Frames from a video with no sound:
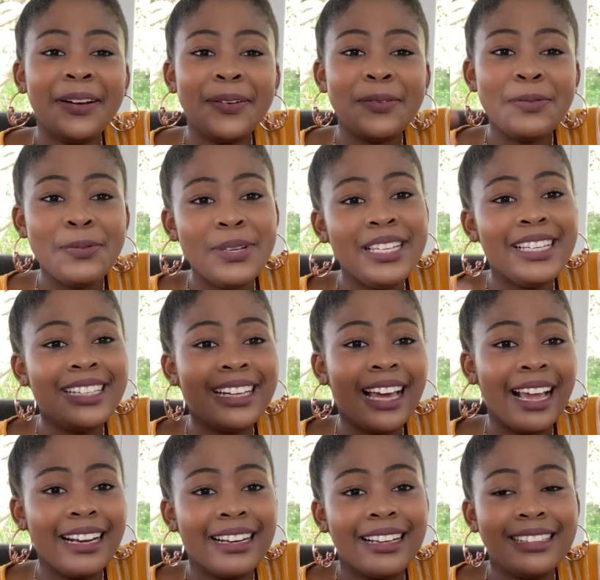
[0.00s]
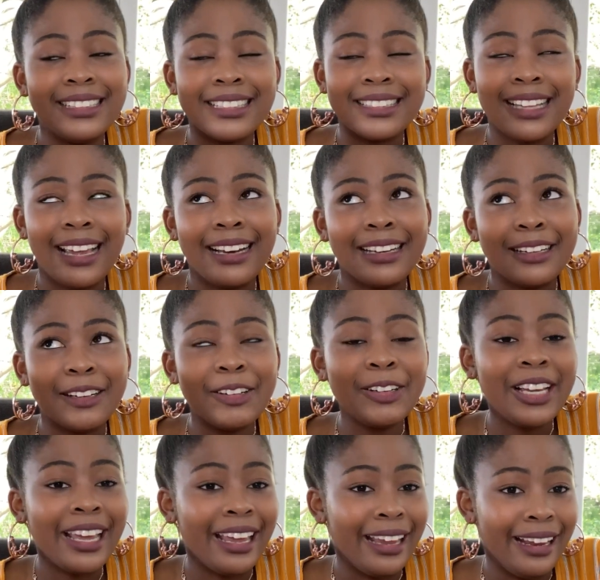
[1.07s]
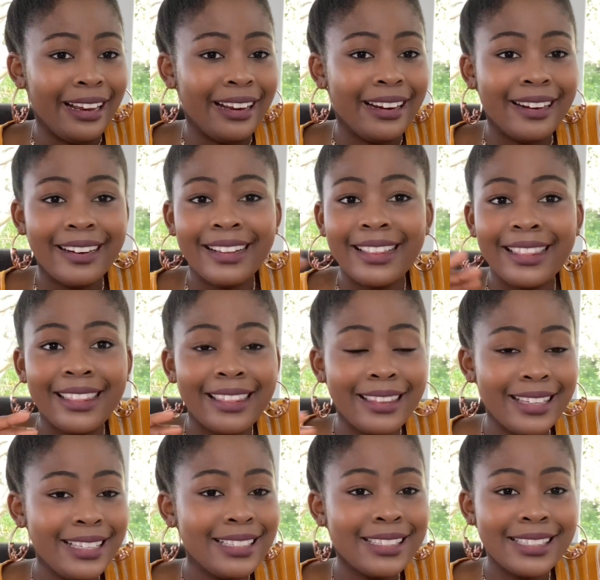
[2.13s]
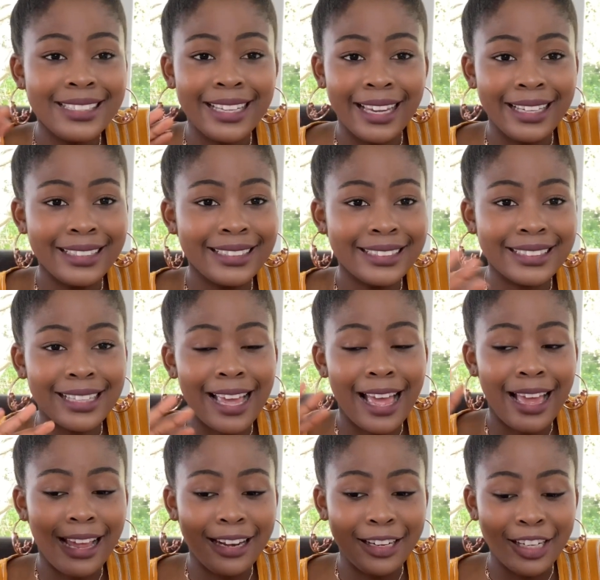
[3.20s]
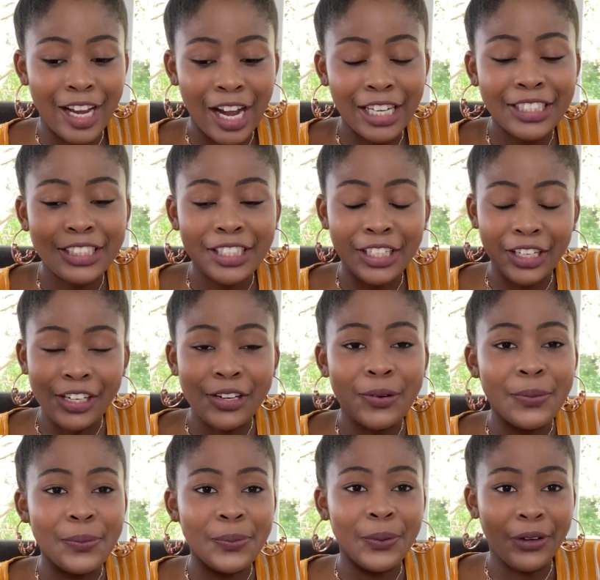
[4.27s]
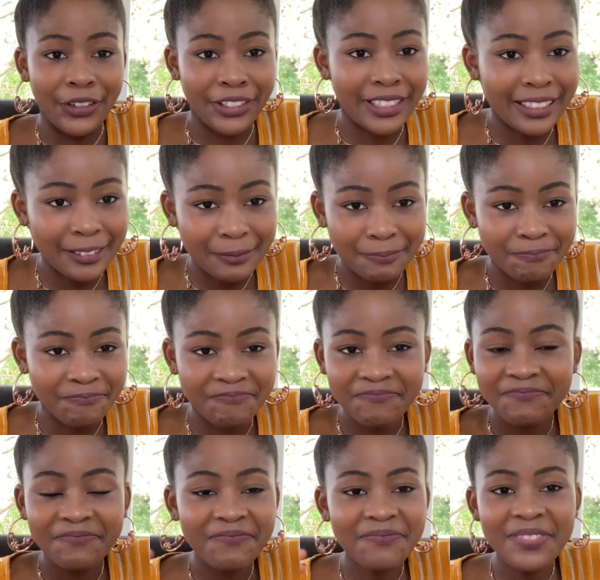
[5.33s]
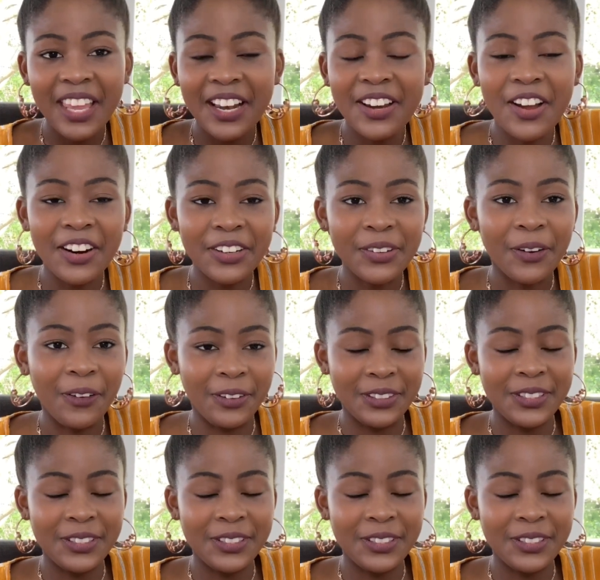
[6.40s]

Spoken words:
we kind of decided, okay, these dates are not gonna work. Not at all.